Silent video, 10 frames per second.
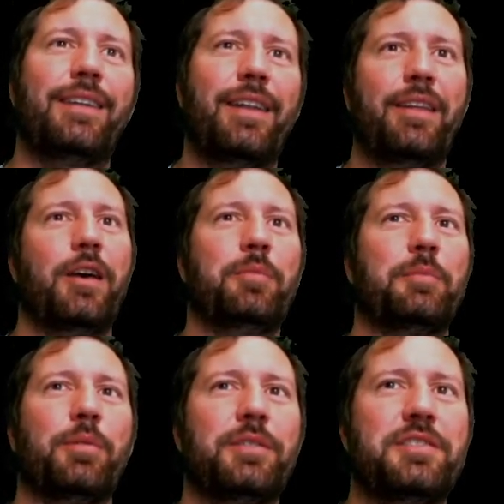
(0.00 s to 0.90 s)
It'll help
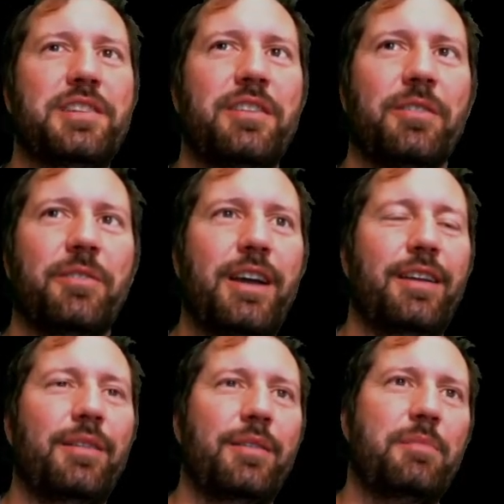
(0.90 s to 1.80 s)
support the channel, right?
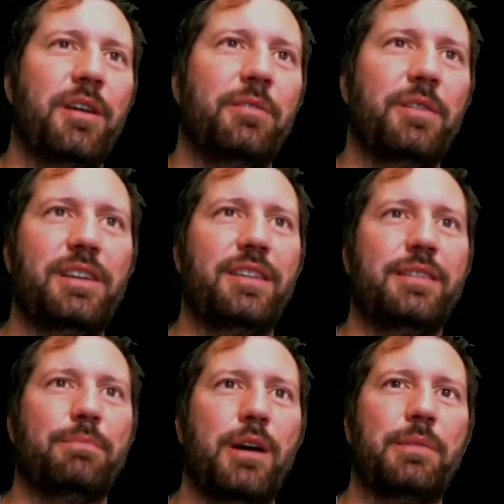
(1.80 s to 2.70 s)
Uh, I'm not really
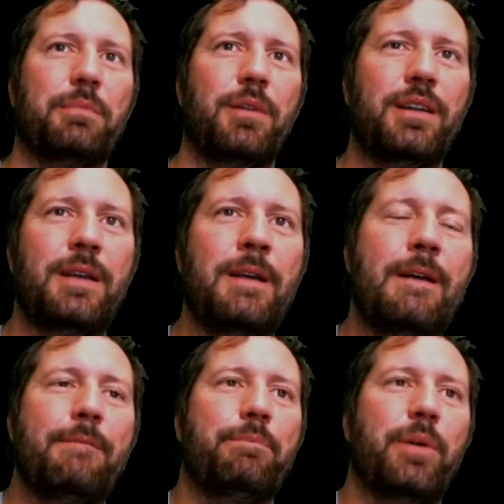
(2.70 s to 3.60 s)
into bumming money,
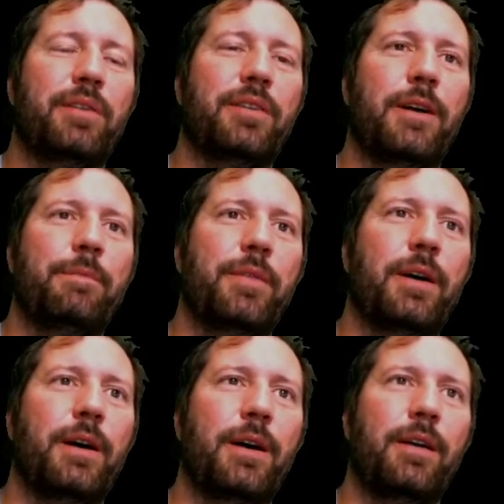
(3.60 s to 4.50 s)
but um,
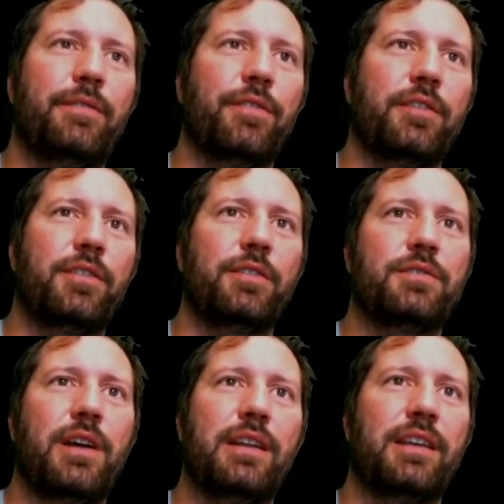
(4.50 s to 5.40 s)
uh, for to
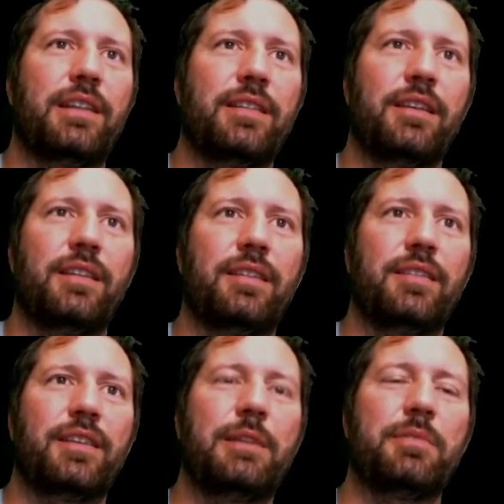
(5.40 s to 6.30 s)
try to get the
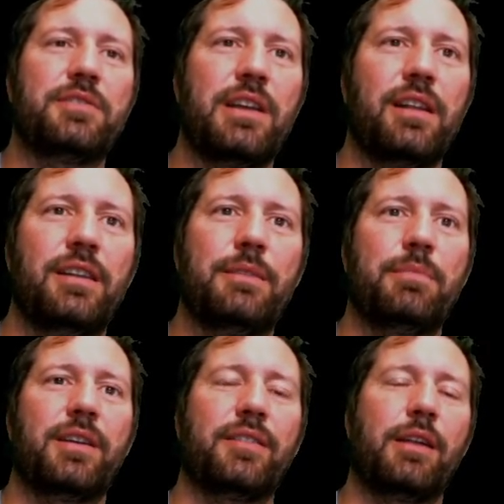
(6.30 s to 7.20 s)
to keep the channel up
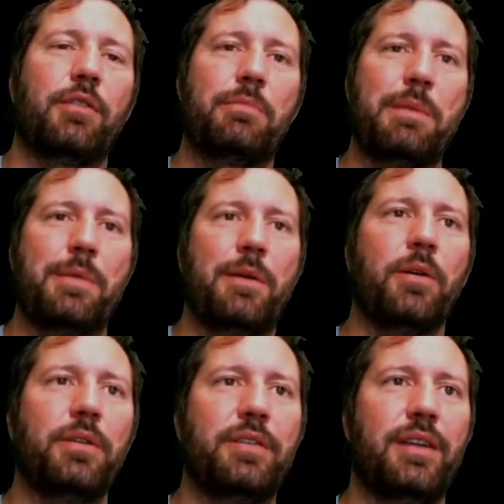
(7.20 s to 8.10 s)
because I don't want to be
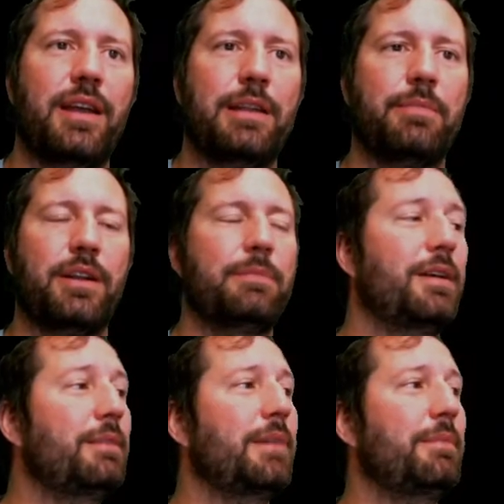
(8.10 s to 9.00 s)
beholden to anybody.
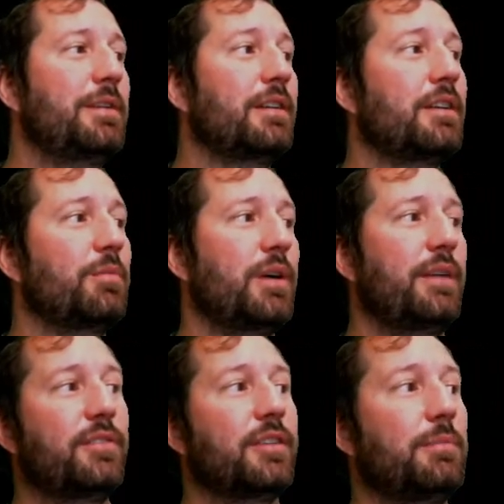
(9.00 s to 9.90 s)
But it might be a good way
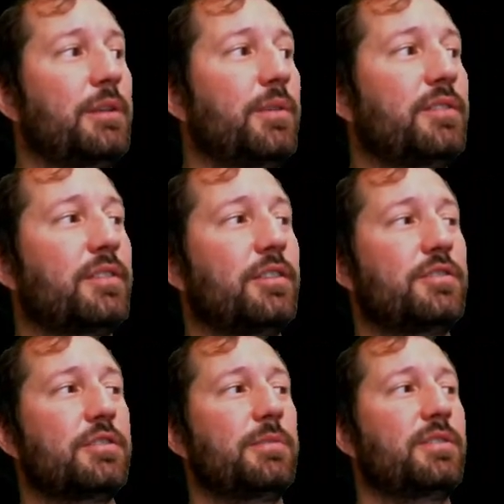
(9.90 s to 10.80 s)
if somebody wants to
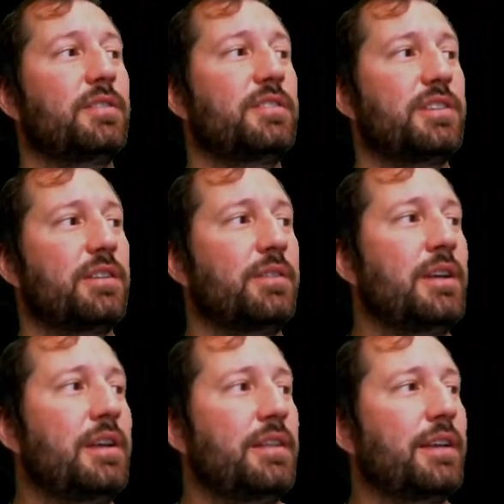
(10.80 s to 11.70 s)
contribute to the channel,
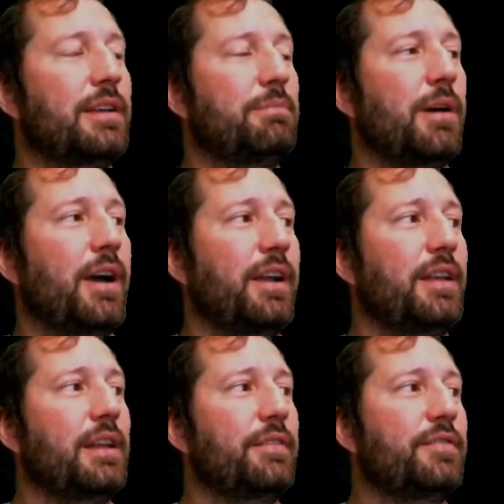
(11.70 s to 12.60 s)
they could buy
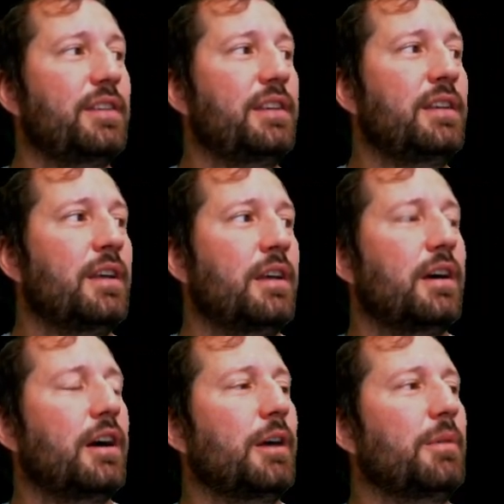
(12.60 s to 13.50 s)
an NFT
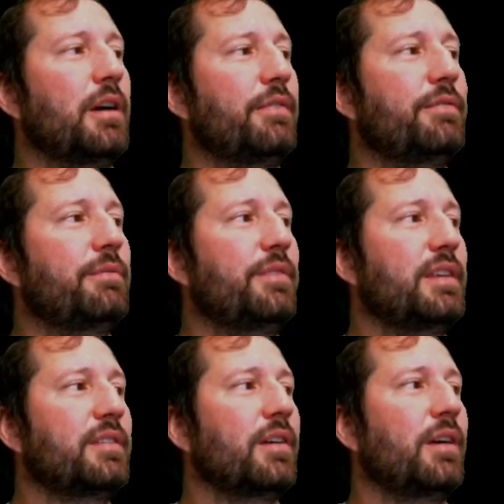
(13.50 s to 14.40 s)
um, of
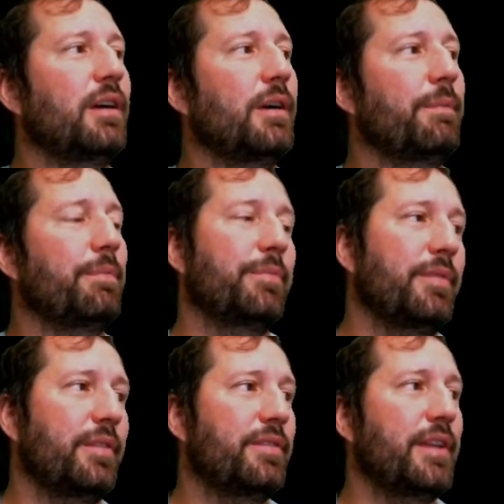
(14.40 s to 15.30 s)
these um,
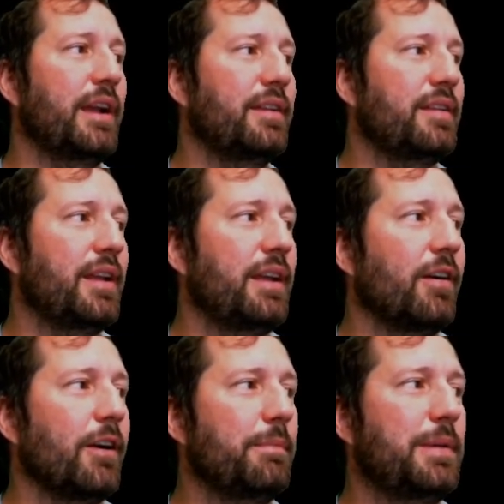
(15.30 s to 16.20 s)
day-to-day
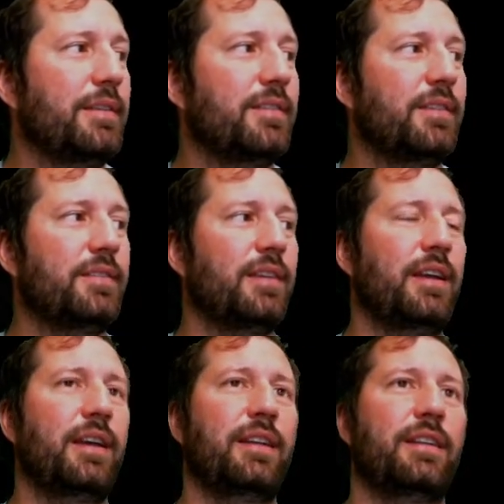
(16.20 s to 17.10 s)
art pieces,
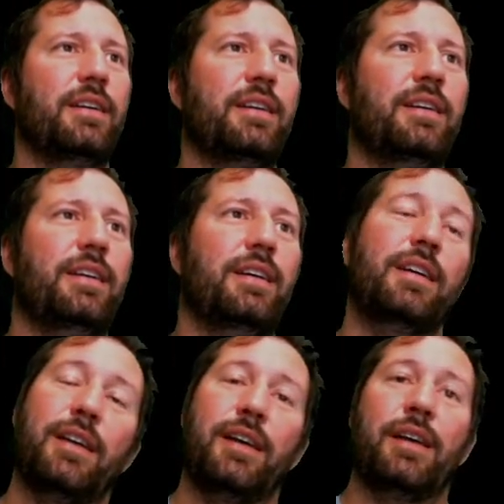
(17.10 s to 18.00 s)
and uh,
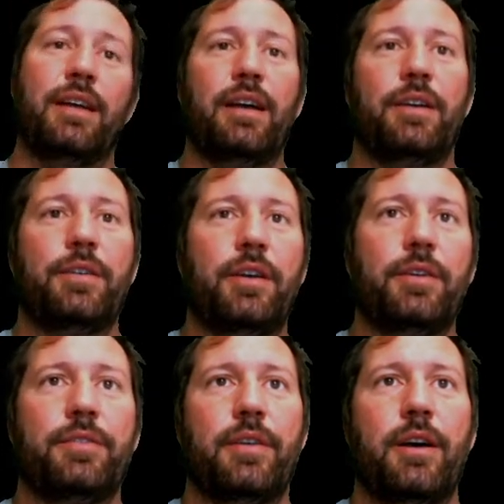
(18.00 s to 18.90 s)
yeah, who
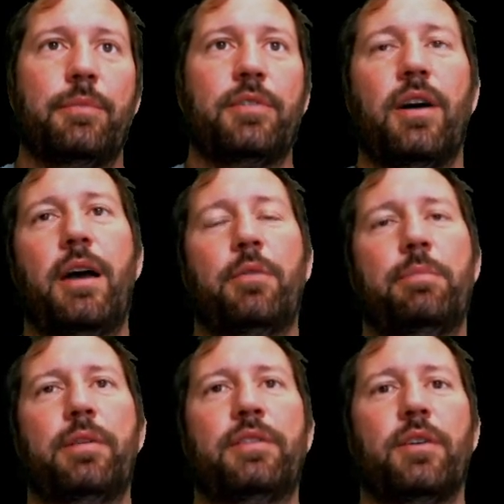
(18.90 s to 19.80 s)
knows? Um, so I will
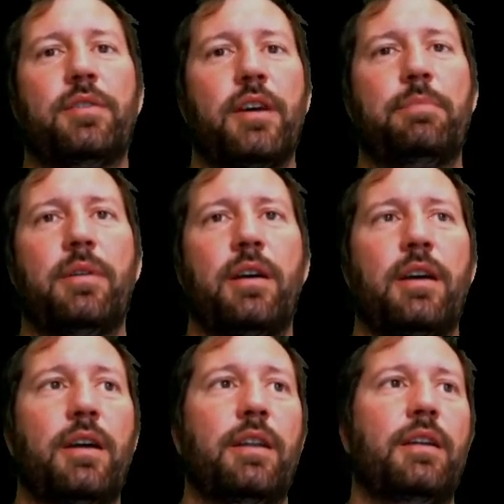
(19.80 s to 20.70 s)
put those up,
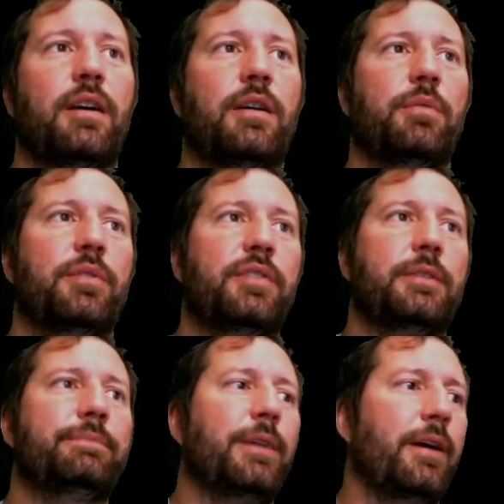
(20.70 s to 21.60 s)
and uh, we'll
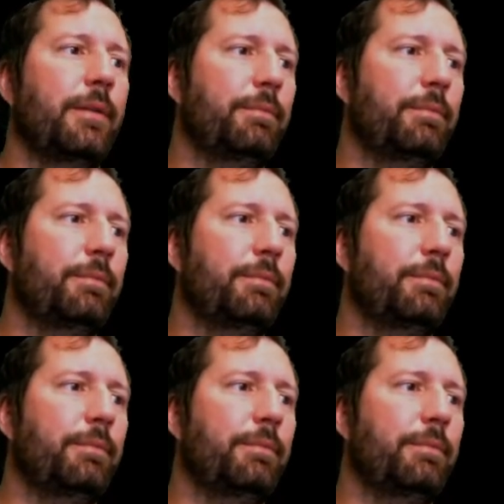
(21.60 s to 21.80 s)
see. All right.